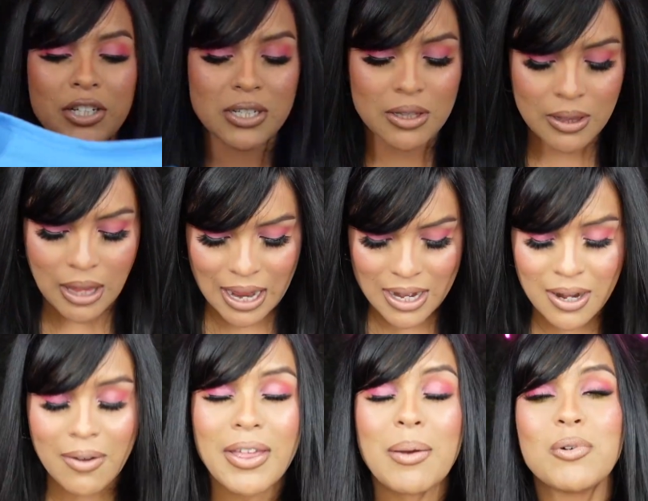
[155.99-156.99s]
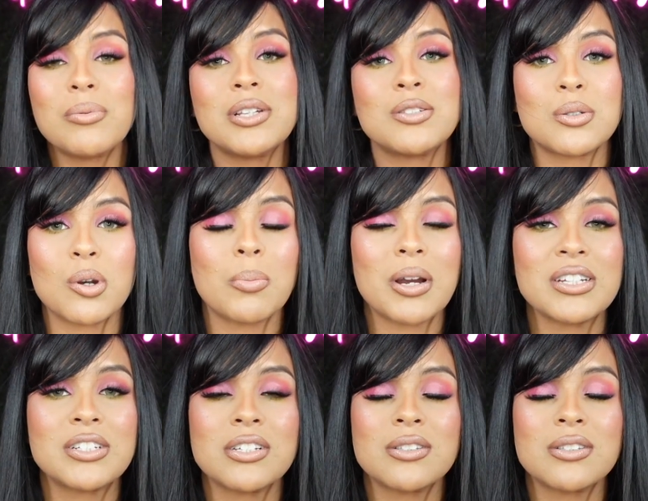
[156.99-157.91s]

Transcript: It, I love that movie so much.